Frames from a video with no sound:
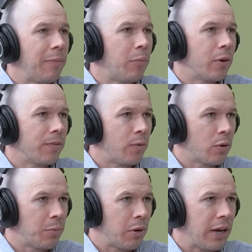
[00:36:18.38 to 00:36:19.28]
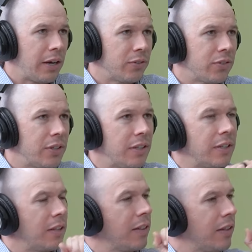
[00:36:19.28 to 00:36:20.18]
have more affordable
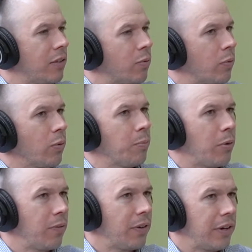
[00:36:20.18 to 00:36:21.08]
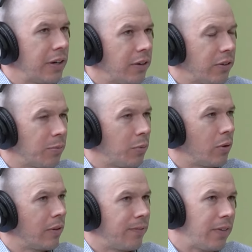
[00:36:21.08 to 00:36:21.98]
housing and then this group over here
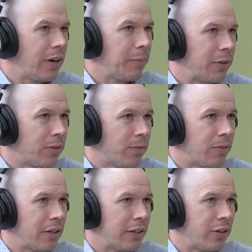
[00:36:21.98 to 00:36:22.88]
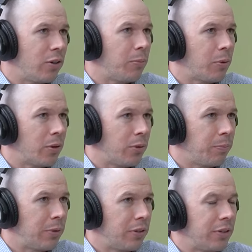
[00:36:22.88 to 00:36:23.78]
is more environmental friendly no
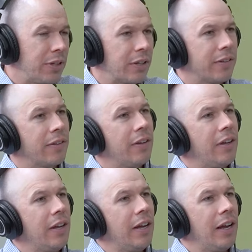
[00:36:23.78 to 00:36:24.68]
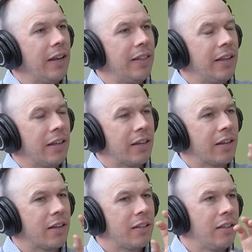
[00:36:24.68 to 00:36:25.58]
more new buildings and
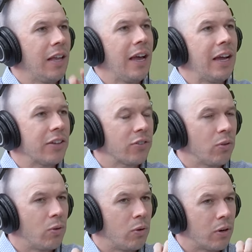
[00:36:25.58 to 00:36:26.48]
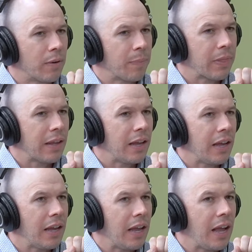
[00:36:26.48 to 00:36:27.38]
they clash or
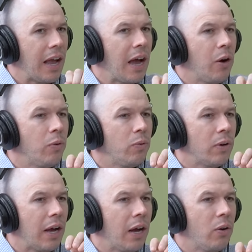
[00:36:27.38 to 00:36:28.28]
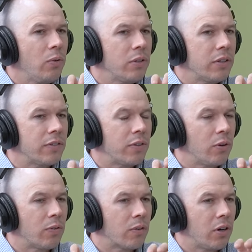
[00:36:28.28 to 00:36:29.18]
how how
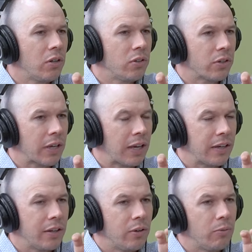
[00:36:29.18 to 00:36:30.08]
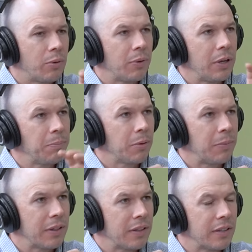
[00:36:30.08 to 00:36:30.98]
does the overall look at when we
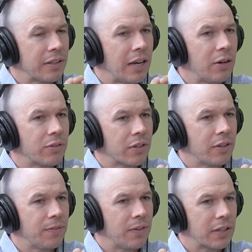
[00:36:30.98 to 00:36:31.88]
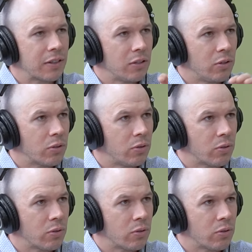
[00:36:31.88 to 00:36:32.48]
implement this how it's going to affect the